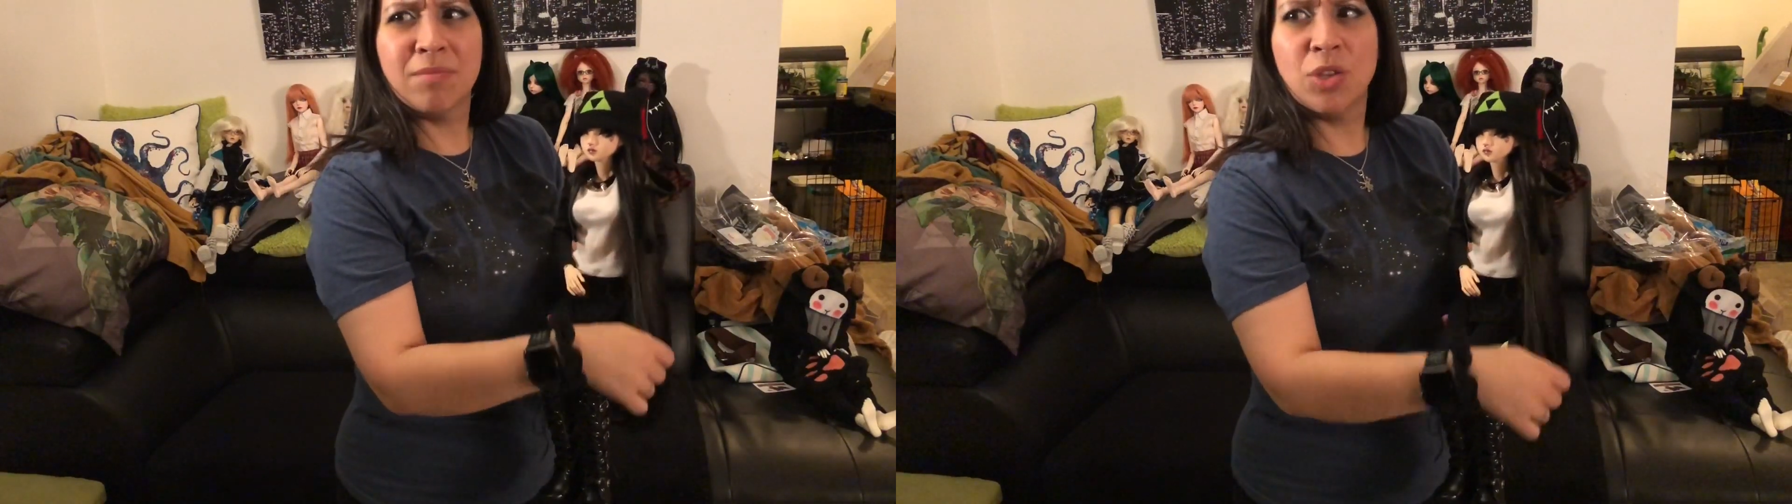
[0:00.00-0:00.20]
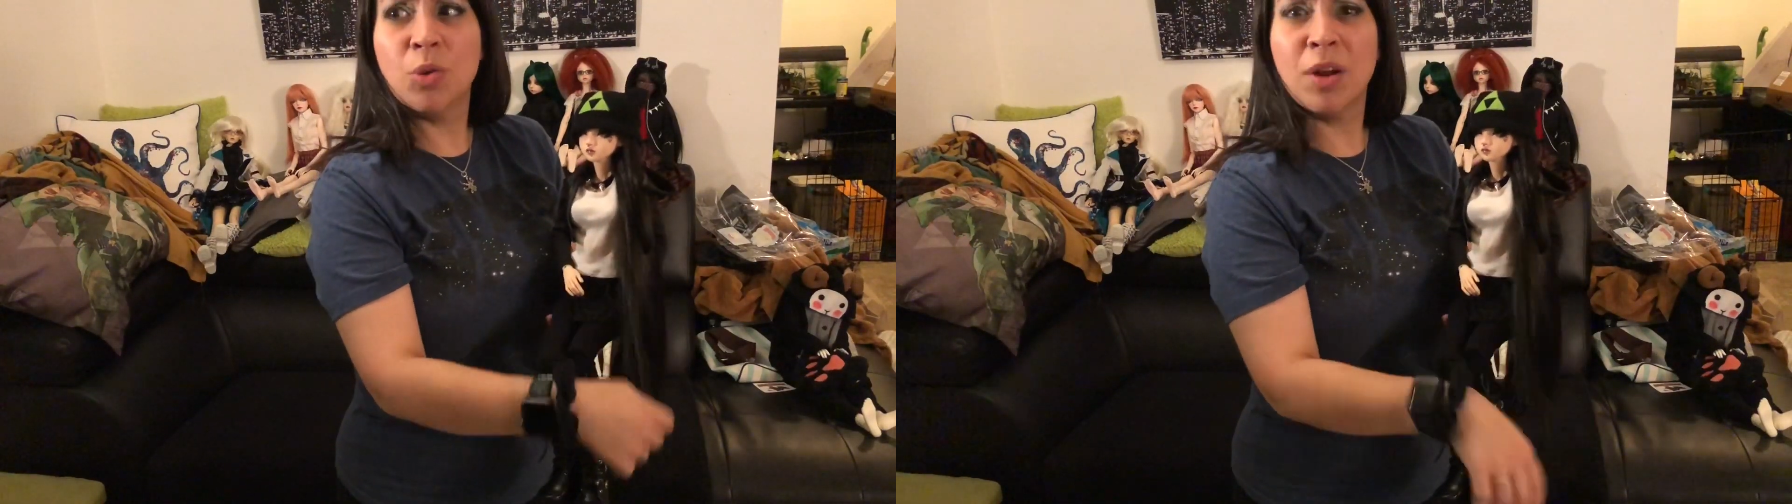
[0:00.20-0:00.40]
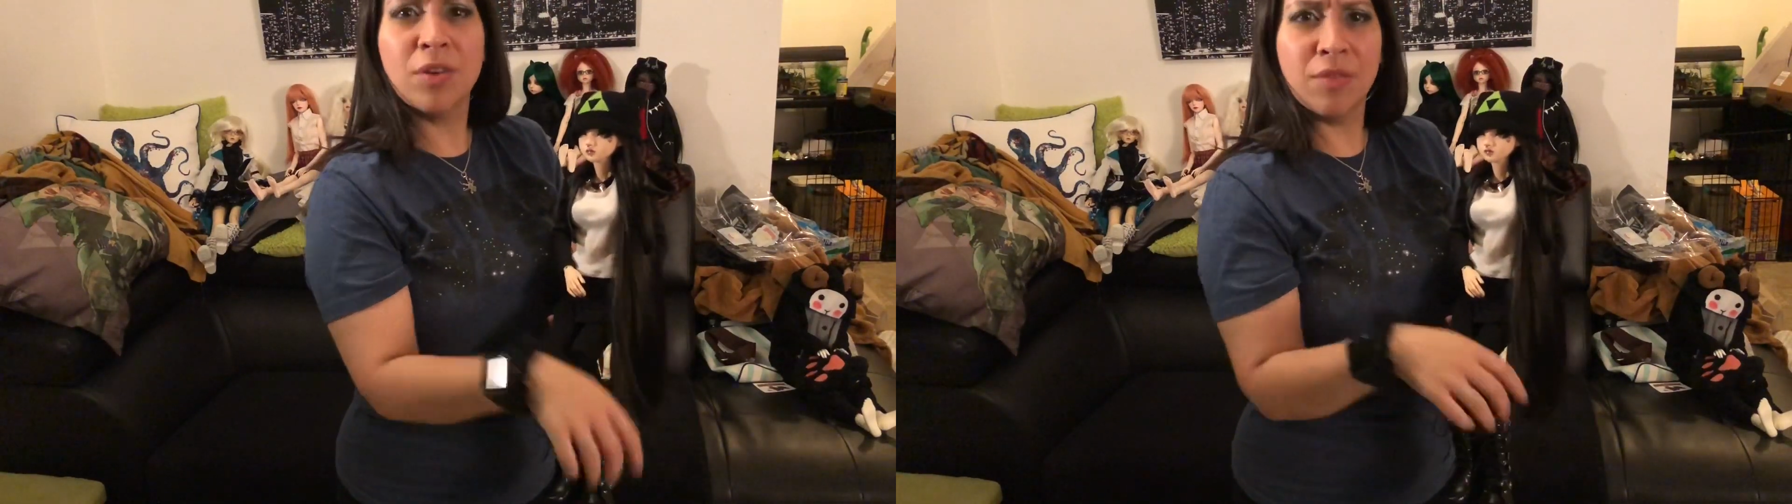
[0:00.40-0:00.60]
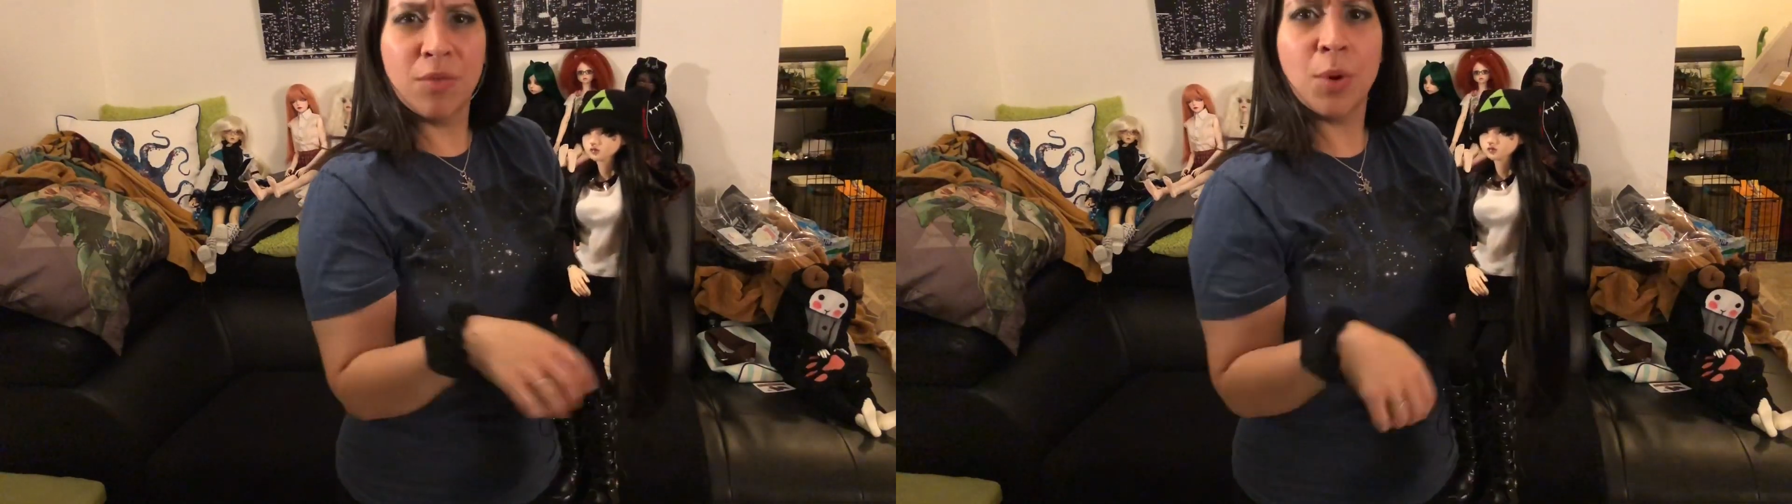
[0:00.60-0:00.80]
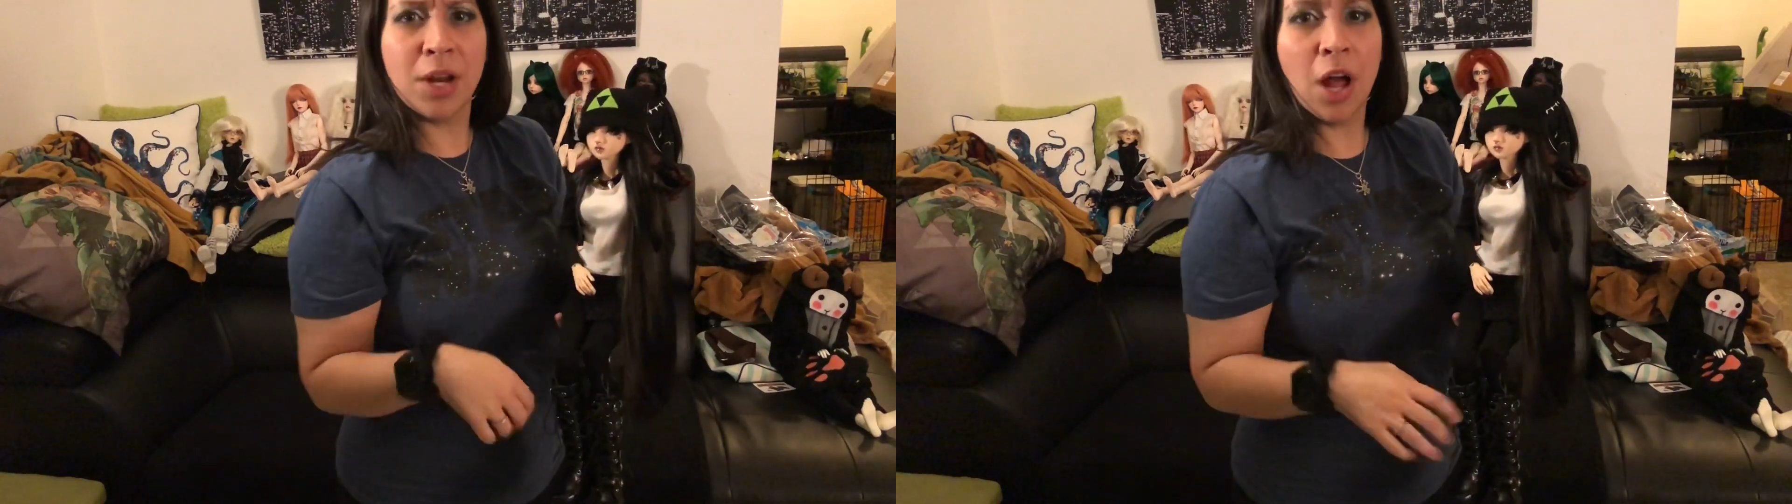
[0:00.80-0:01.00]

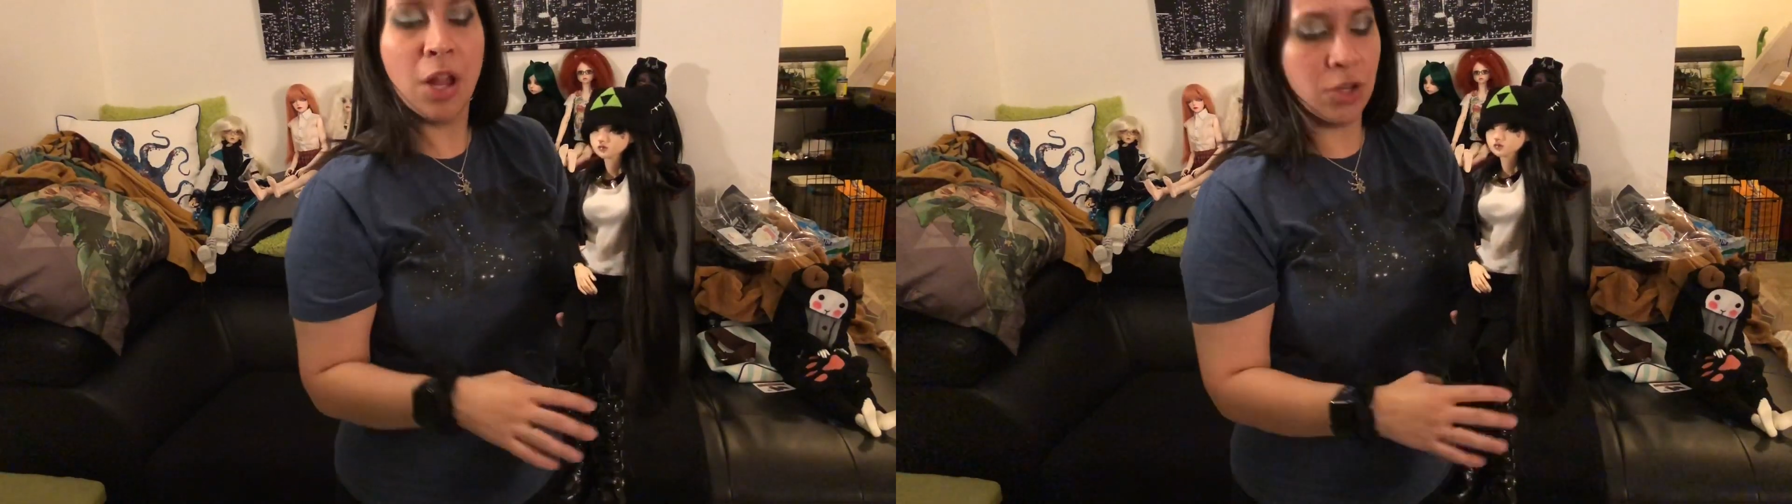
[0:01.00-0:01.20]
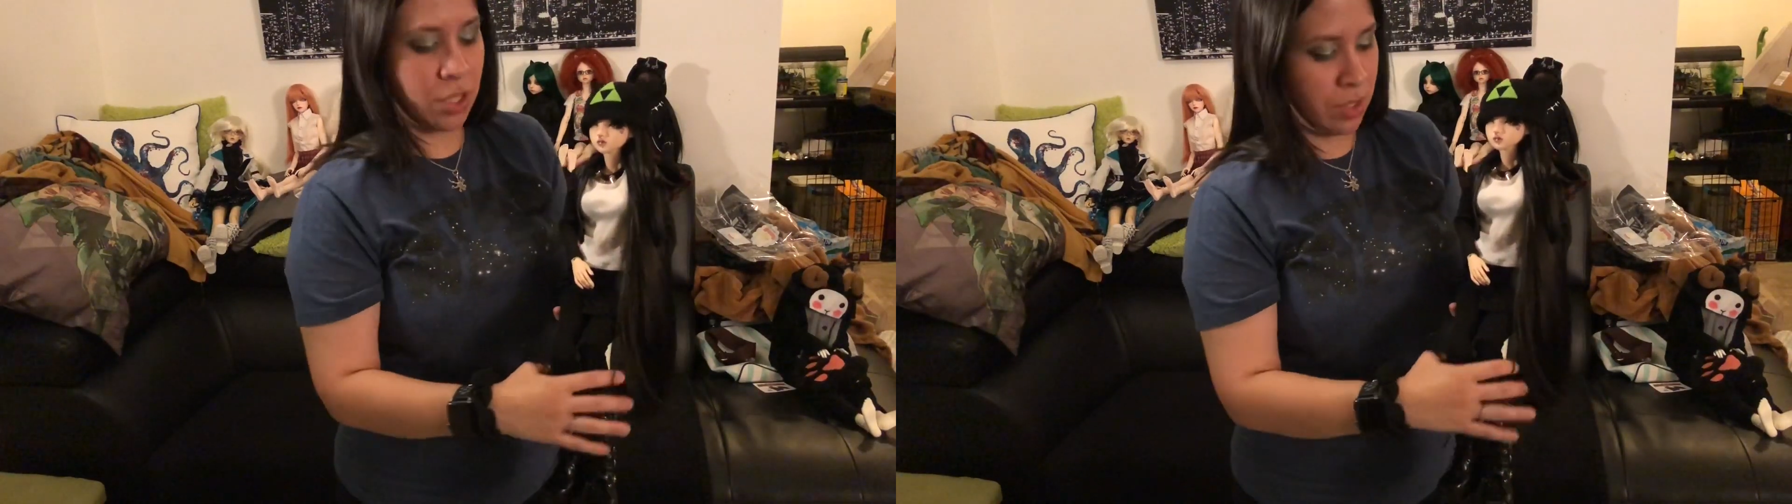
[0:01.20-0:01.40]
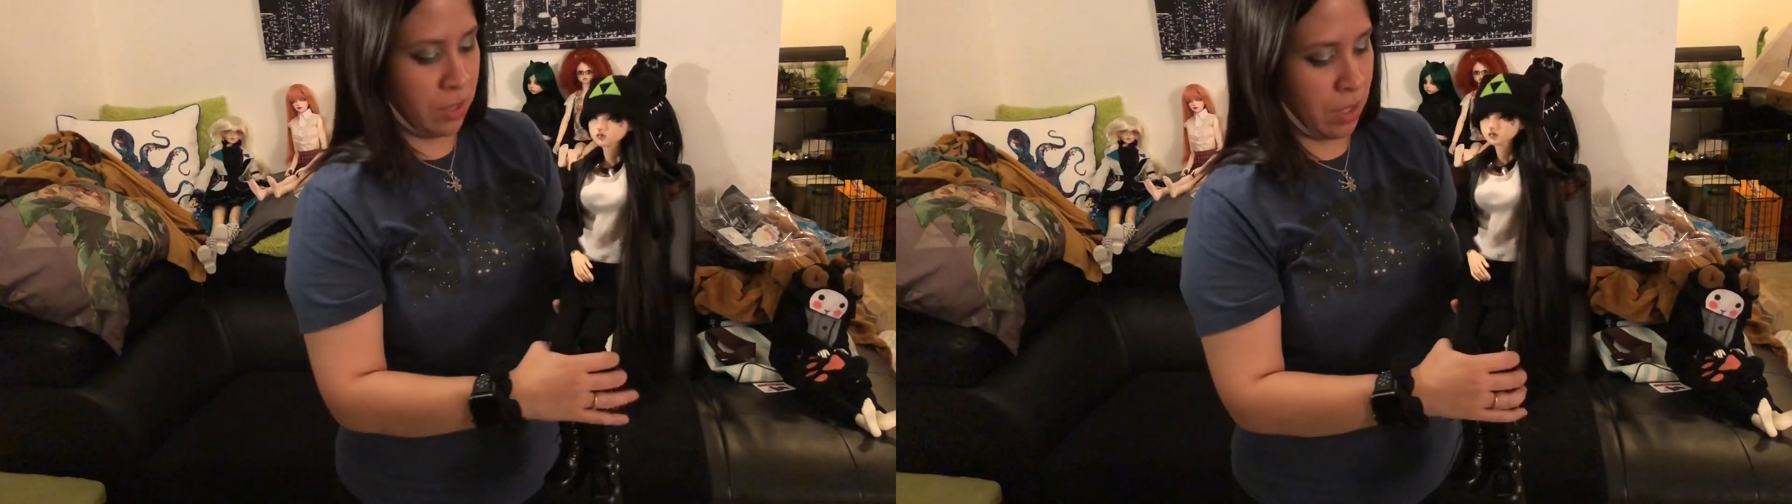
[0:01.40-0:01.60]
$240.